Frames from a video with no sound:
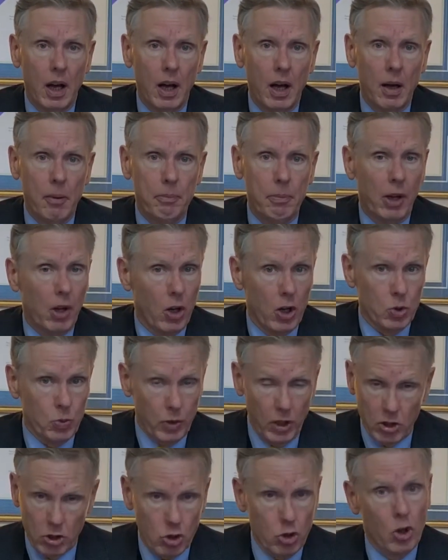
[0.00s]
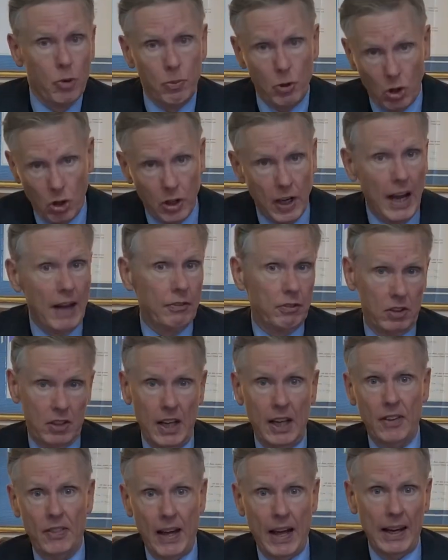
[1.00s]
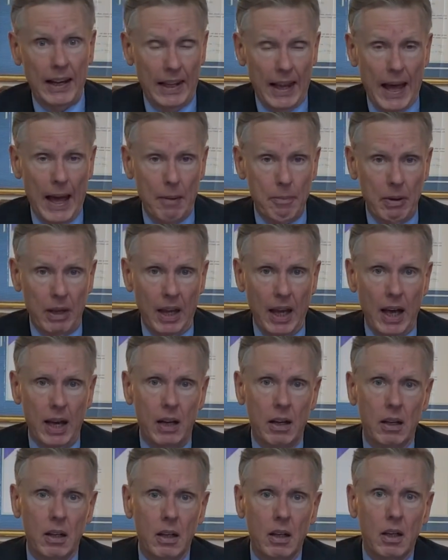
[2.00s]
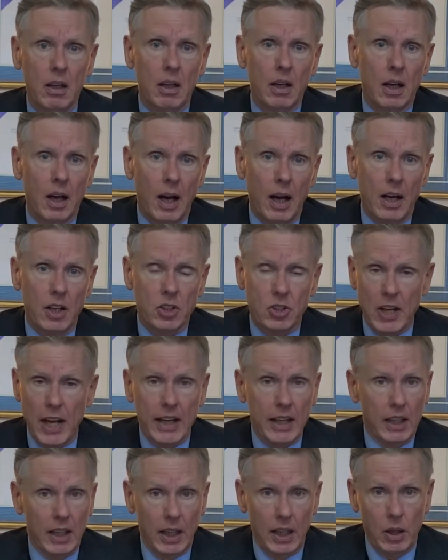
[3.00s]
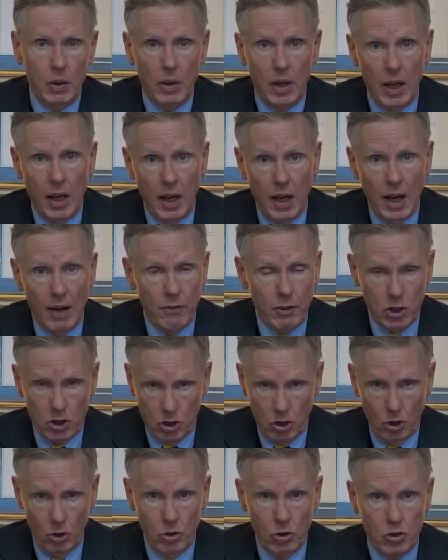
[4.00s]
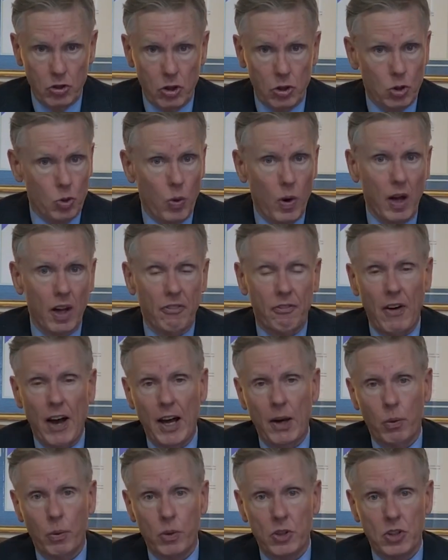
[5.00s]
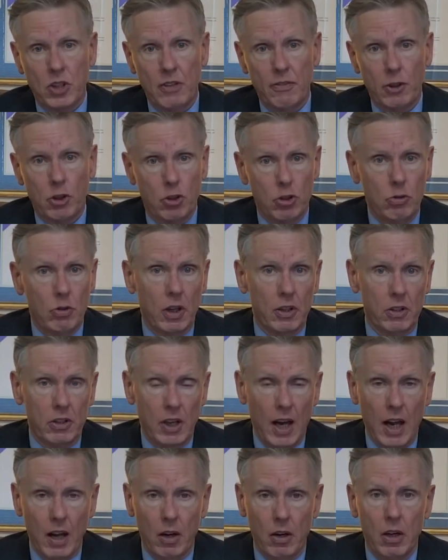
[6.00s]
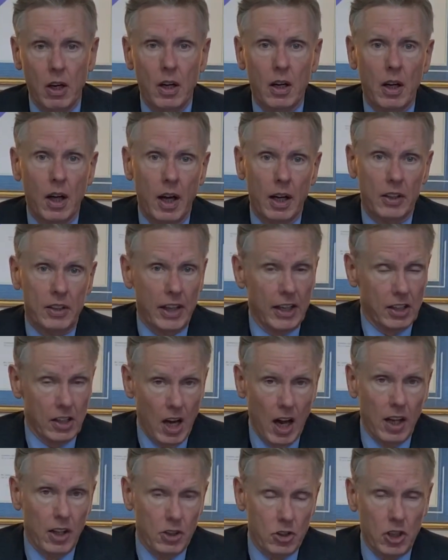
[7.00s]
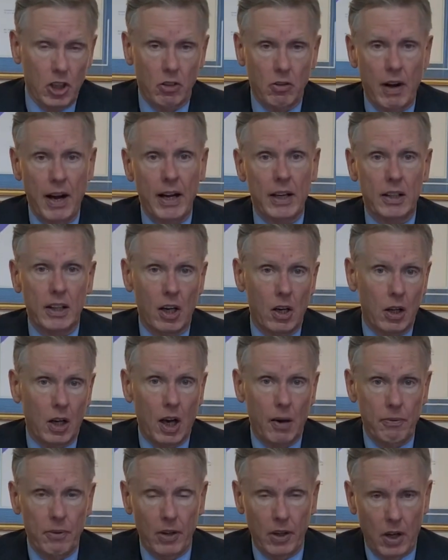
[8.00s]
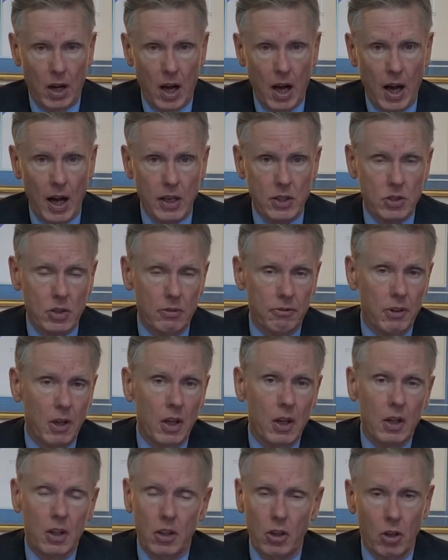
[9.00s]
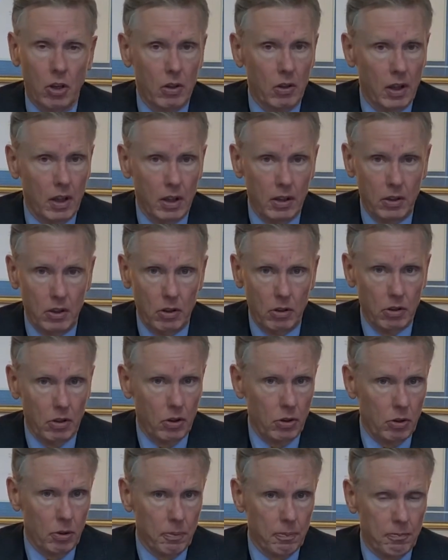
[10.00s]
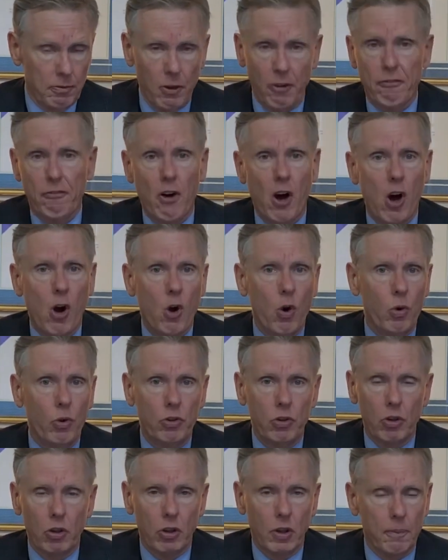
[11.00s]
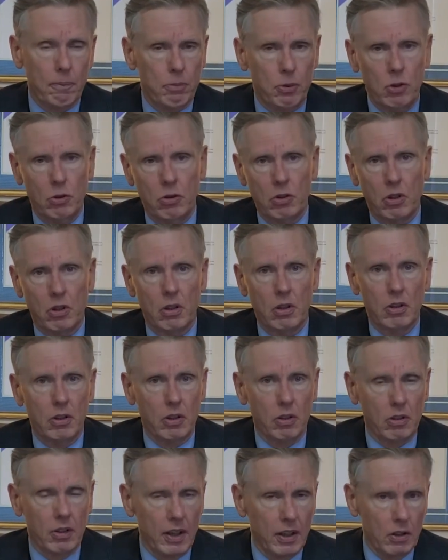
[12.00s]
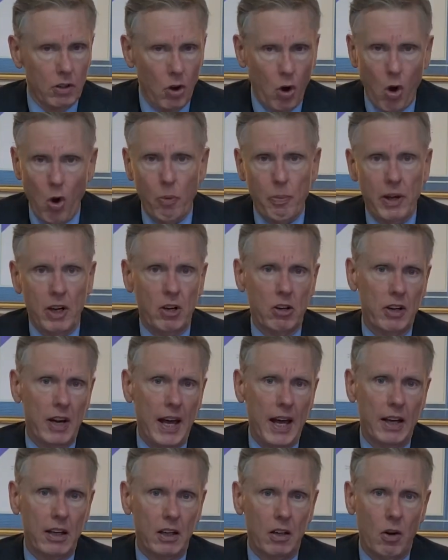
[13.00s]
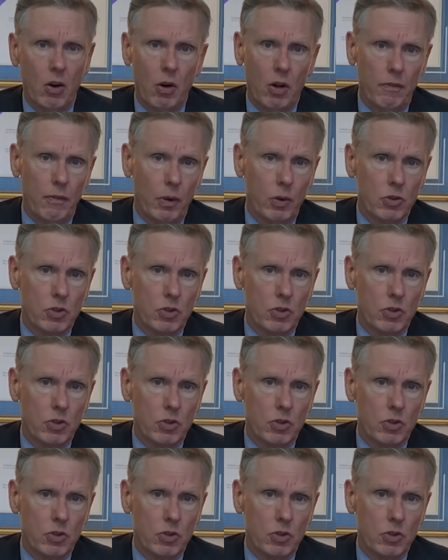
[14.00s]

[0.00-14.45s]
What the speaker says: because we assume you're going to have to take that lab again. Secondly, every student that's qualified will receive a $200 technology grant to help cover the costs of your phone, your computer, your home internet, and all those